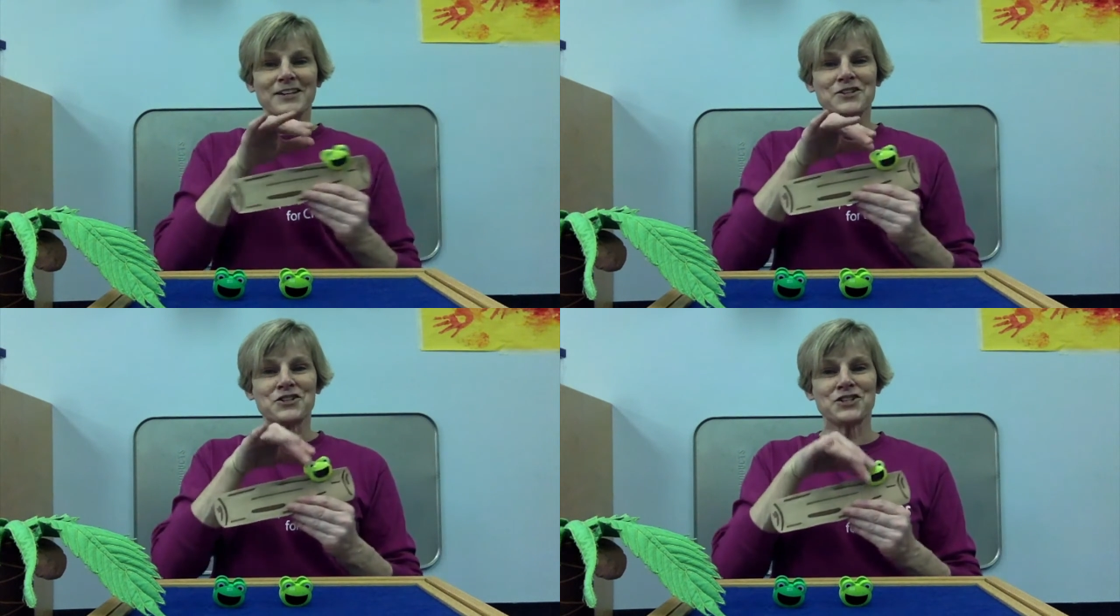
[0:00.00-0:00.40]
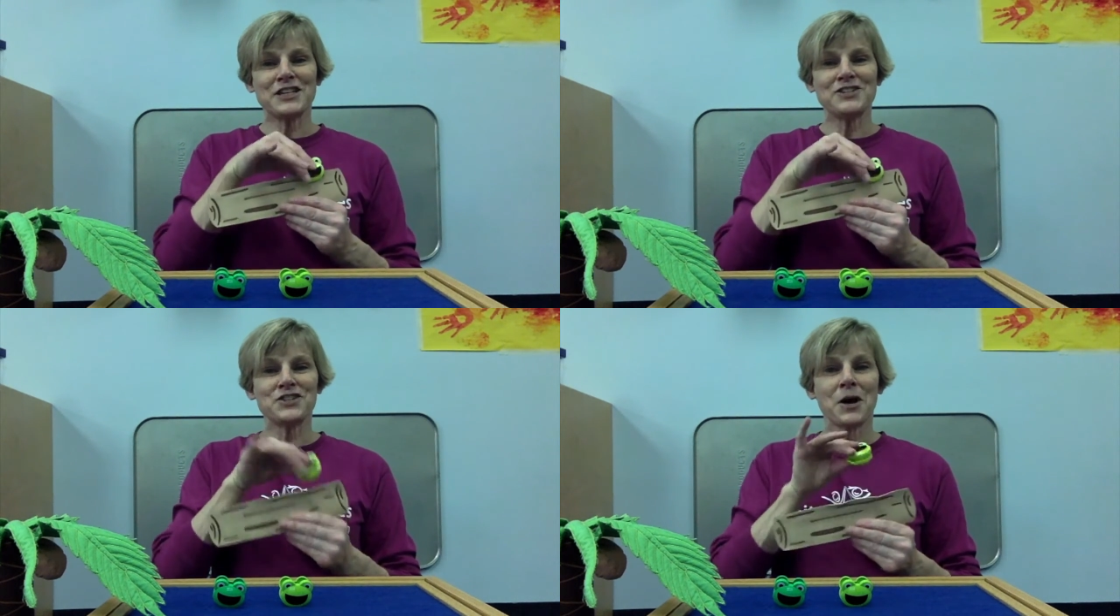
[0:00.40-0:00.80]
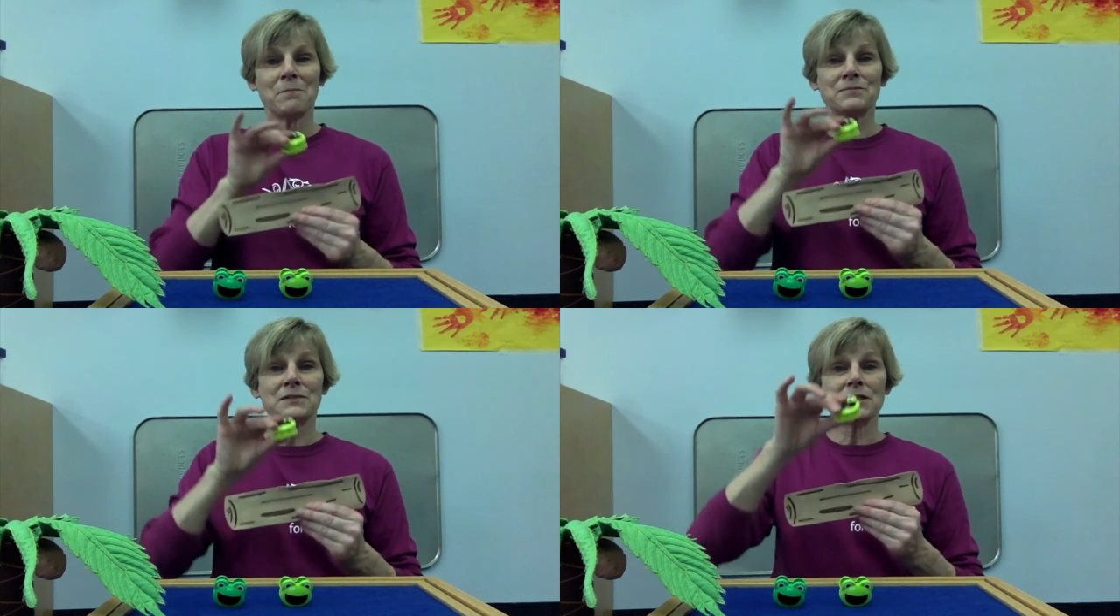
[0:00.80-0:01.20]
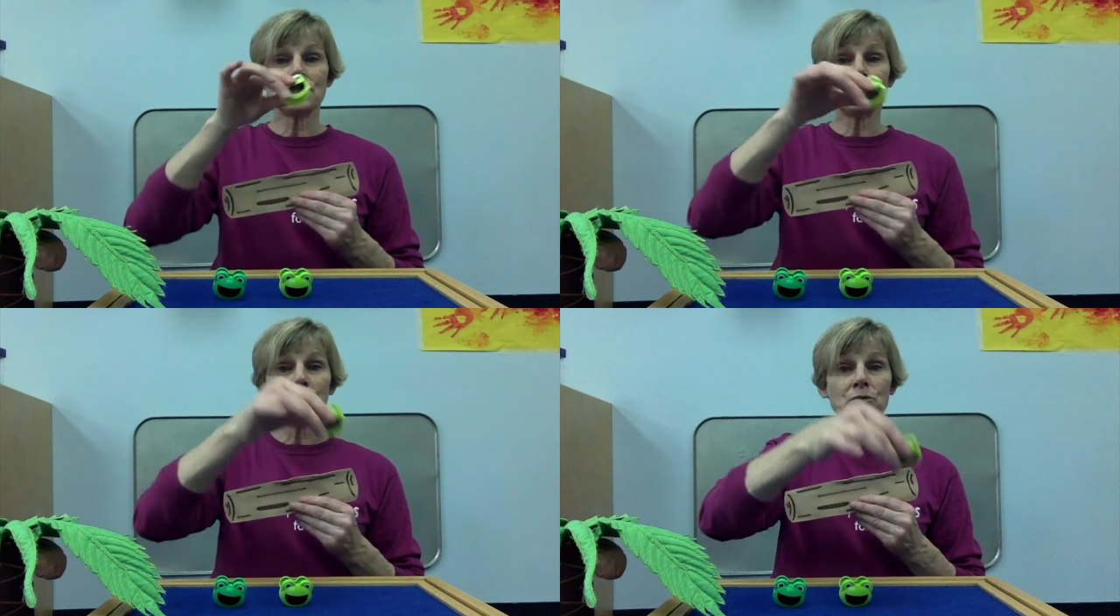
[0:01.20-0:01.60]
She jumped
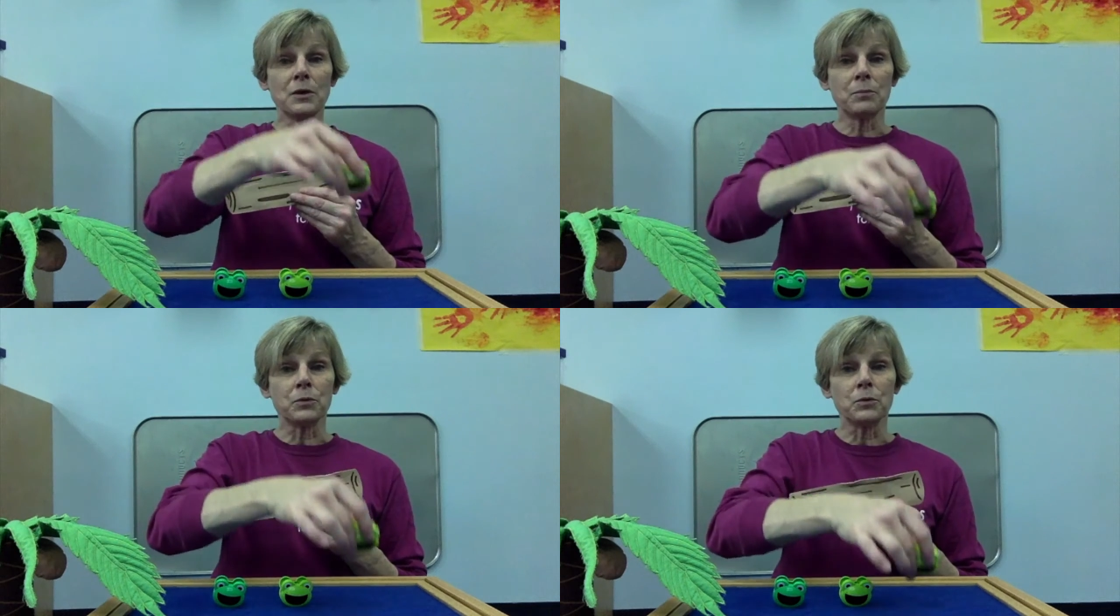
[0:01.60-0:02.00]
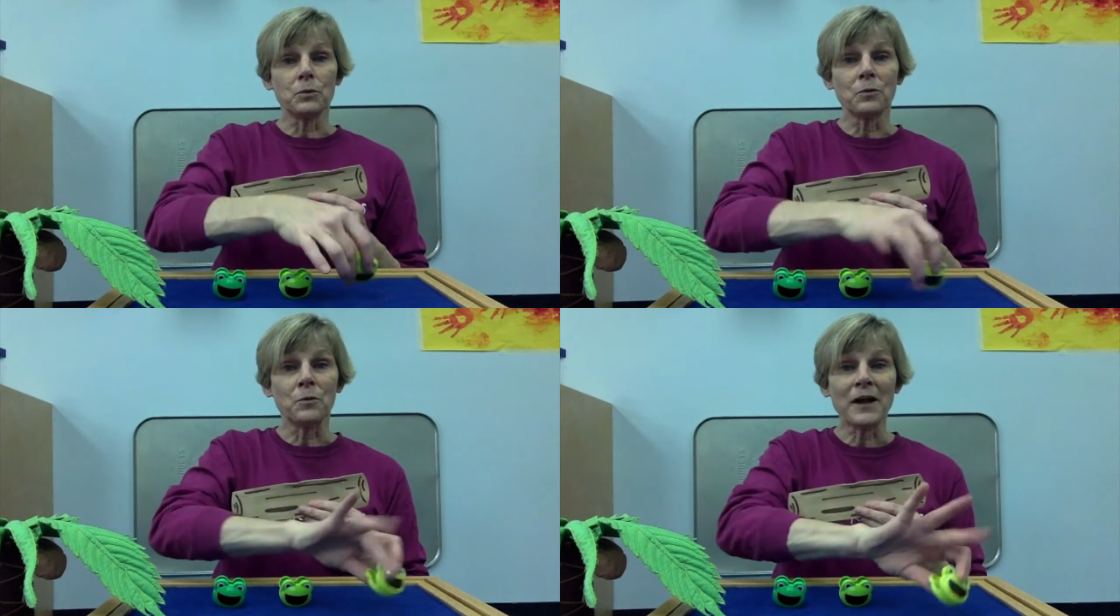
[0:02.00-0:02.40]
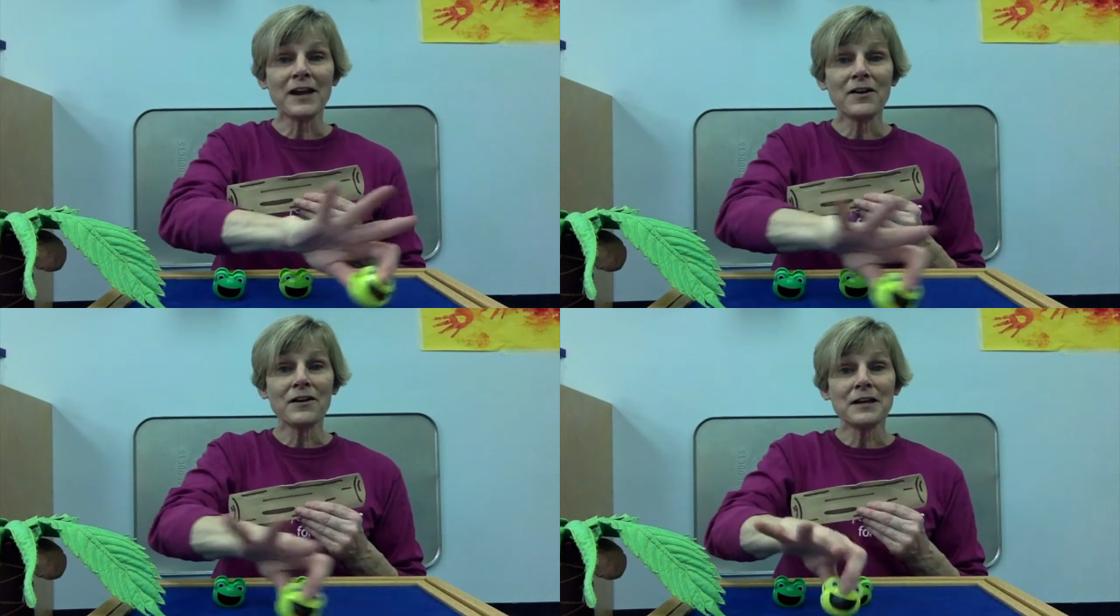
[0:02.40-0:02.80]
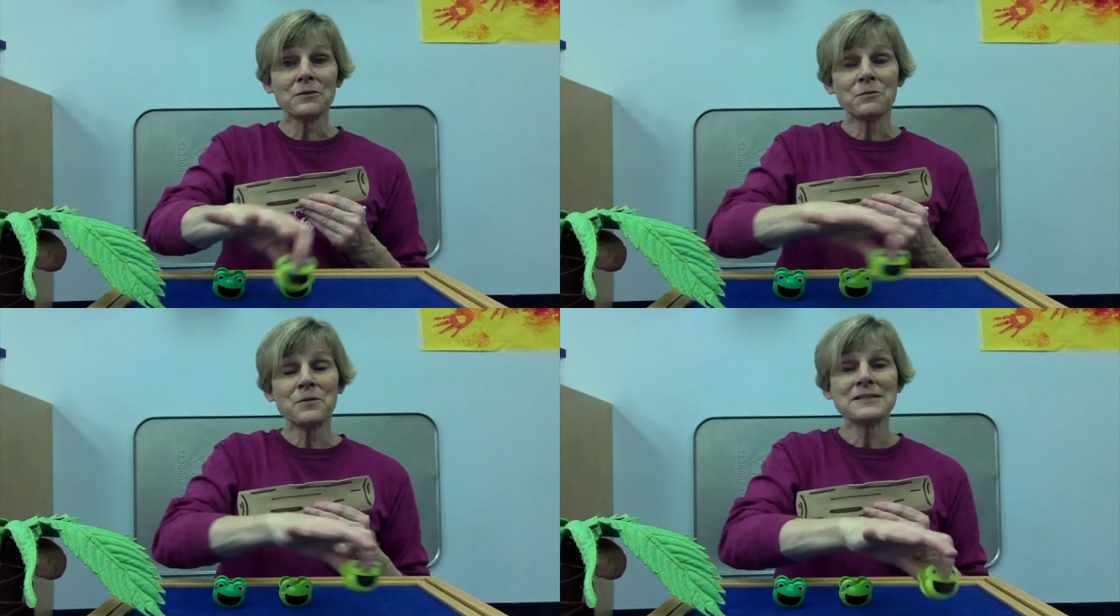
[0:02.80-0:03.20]
into the pool where it
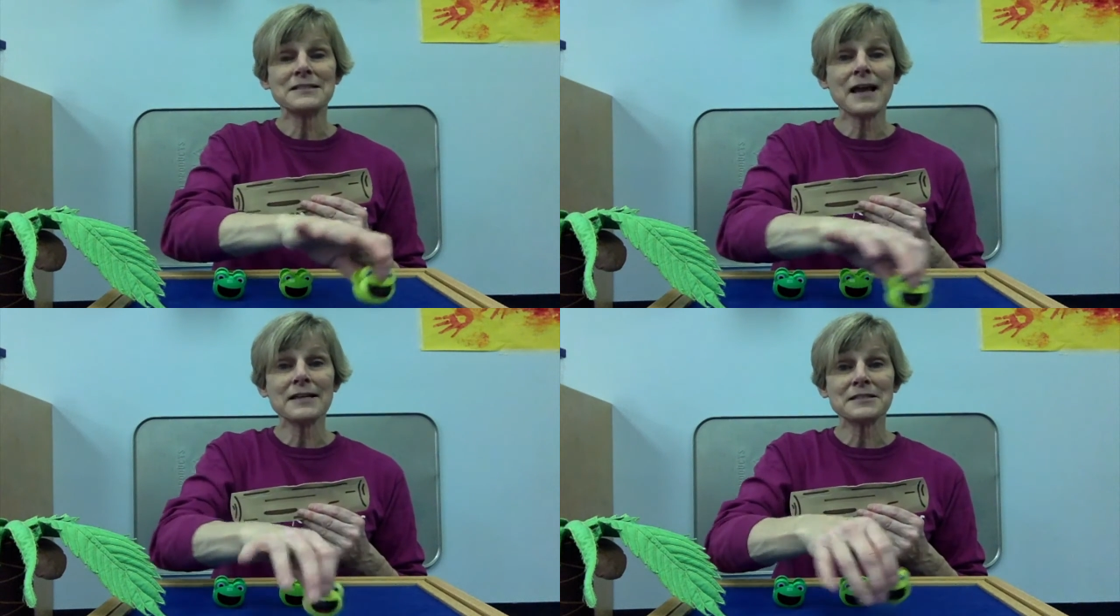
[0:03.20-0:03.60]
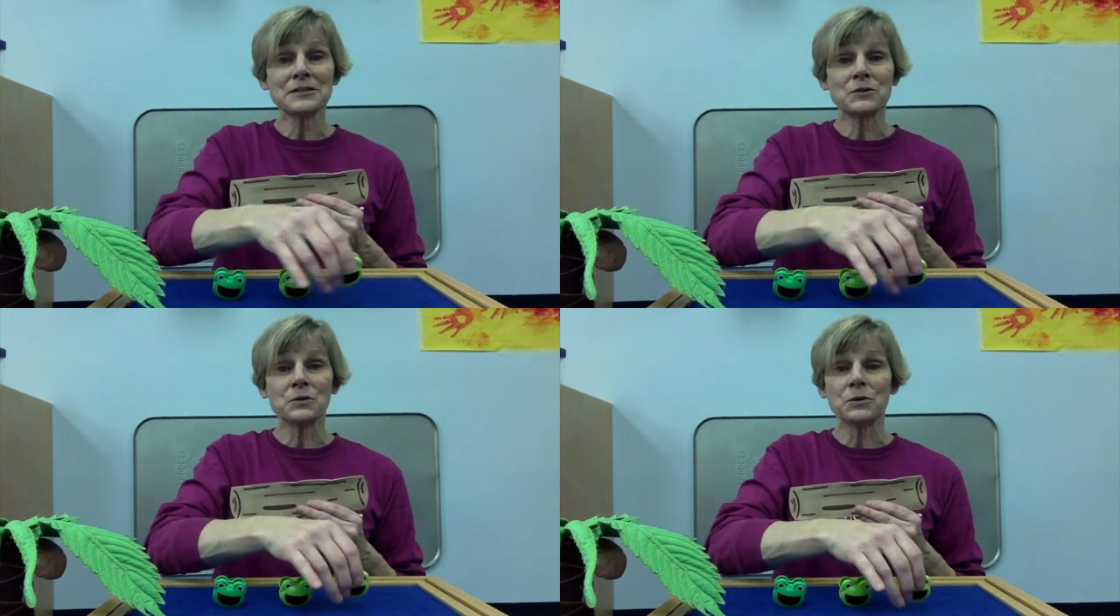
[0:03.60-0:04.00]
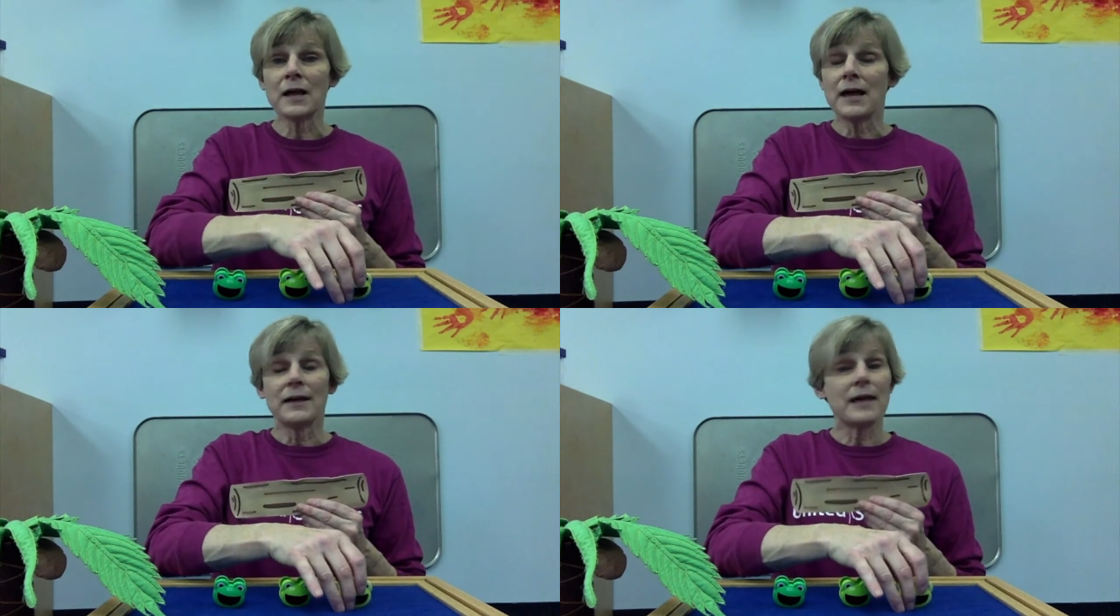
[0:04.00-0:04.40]
was nice and cool.